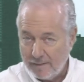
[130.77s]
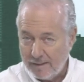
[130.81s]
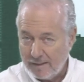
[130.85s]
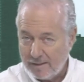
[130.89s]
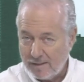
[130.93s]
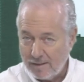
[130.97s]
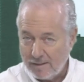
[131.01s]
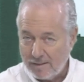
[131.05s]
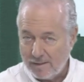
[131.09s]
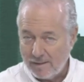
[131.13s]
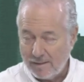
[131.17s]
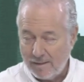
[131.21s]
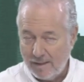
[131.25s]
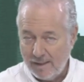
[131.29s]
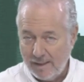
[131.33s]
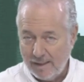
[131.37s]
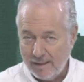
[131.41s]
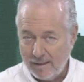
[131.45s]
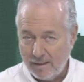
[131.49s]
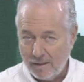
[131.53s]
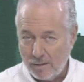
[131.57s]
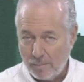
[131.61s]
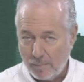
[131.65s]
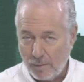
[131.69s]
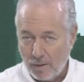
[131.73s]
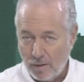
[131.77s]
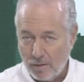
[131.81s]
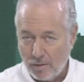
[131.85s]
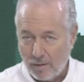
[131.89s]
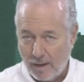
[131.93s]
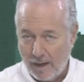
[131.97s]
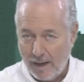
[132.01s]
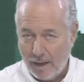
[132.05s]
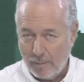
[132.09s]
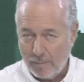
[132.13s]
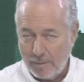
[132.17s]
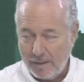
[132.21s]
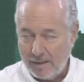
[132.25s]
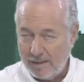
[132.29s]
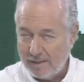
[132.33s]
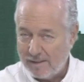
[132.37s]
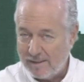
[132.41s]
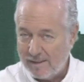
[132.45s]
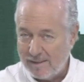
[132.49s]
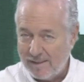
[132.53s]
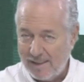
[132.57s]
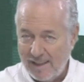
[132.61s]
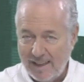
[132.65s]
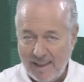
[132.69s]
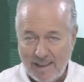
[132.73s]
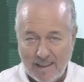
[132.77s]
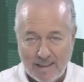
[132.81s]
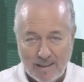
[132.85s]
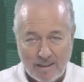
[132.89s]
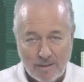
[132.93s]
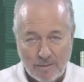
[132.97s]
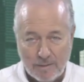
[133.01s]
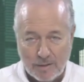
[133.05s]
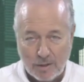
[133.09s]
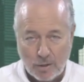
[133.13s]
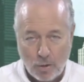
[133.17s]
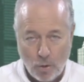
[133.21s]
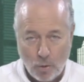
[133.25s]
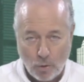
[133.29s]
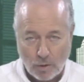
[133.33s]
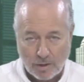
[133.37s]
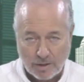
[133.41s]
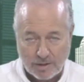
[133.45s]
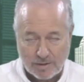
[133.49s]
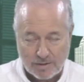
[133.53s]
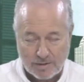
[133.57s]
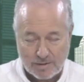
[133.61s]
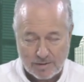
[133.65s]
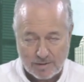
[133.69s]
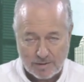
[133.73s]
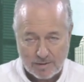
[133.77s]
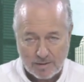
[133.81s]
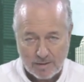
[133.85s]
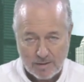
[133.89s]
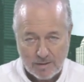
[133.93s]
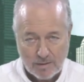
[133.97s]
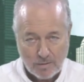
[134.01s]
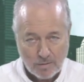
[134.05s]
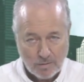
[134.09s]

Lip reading: This isn't the end of the program, and this is the end of the course.